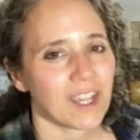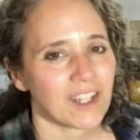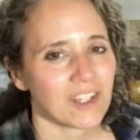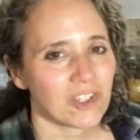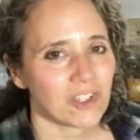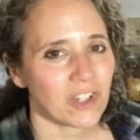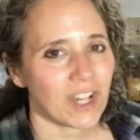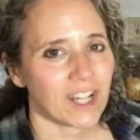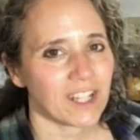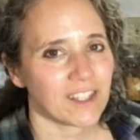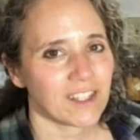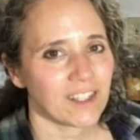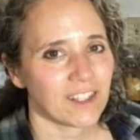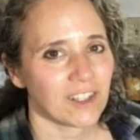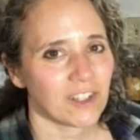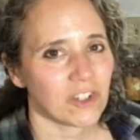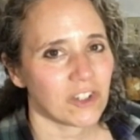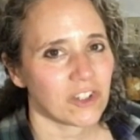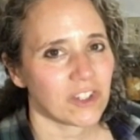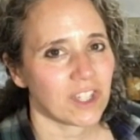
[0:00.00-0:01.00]
extracts in
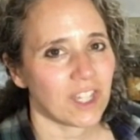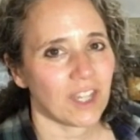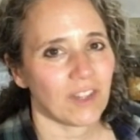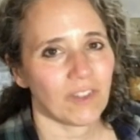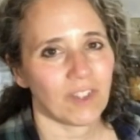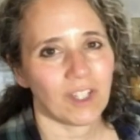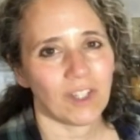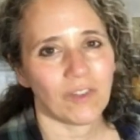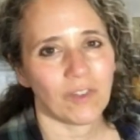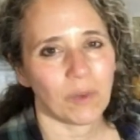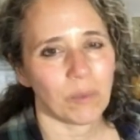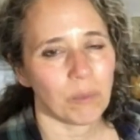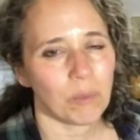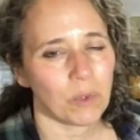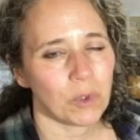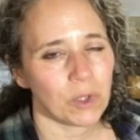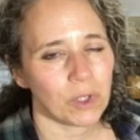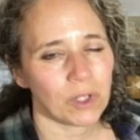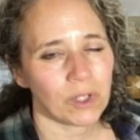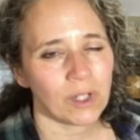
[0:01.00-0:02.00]
there just gave it even
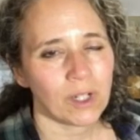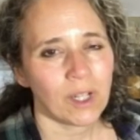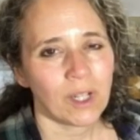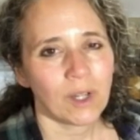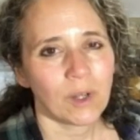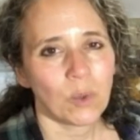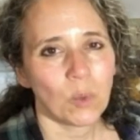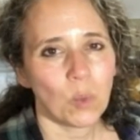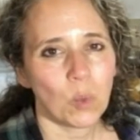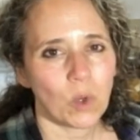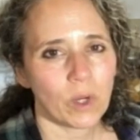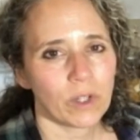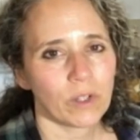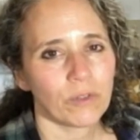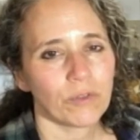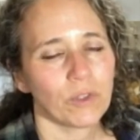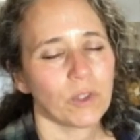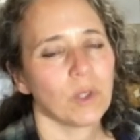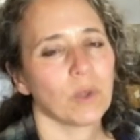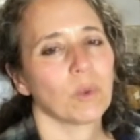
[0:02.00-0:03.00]
more
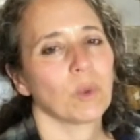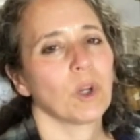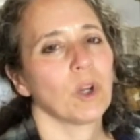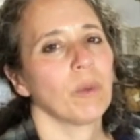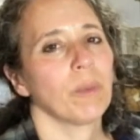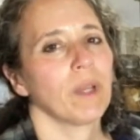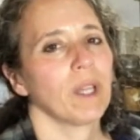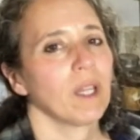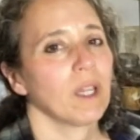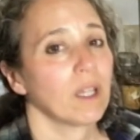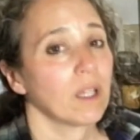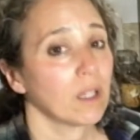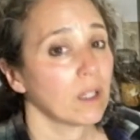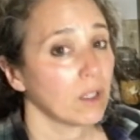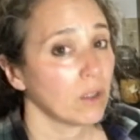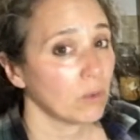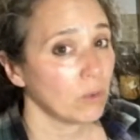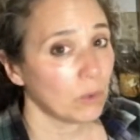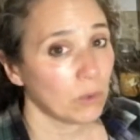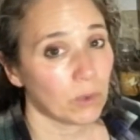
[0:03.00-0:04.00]
wonderful aroma and a
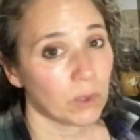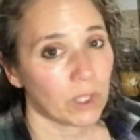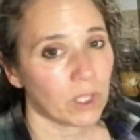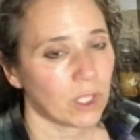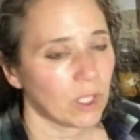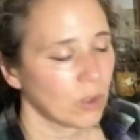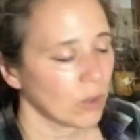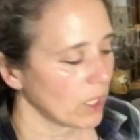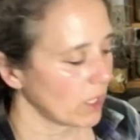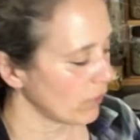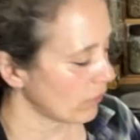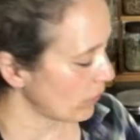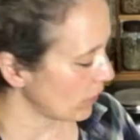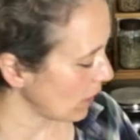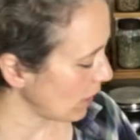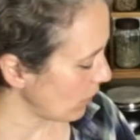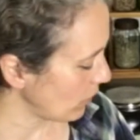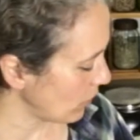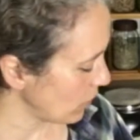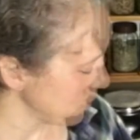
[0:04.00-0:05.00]
really great
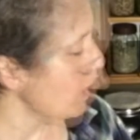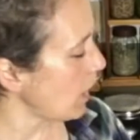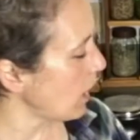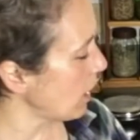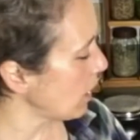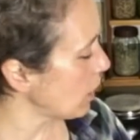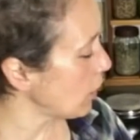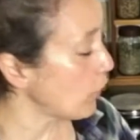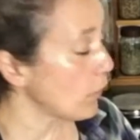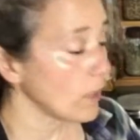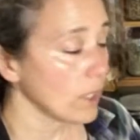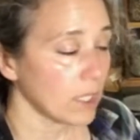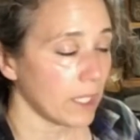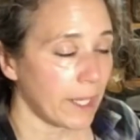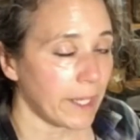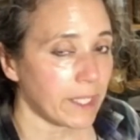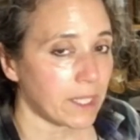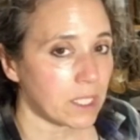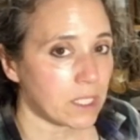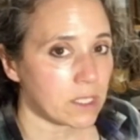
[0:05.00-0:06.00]
flavor. And if you
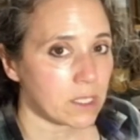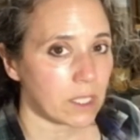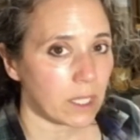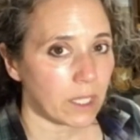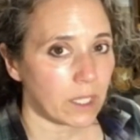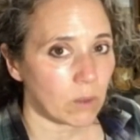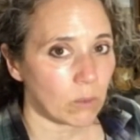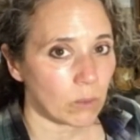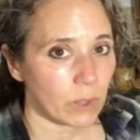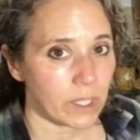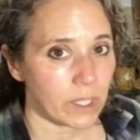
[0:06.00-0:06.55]
like these kind of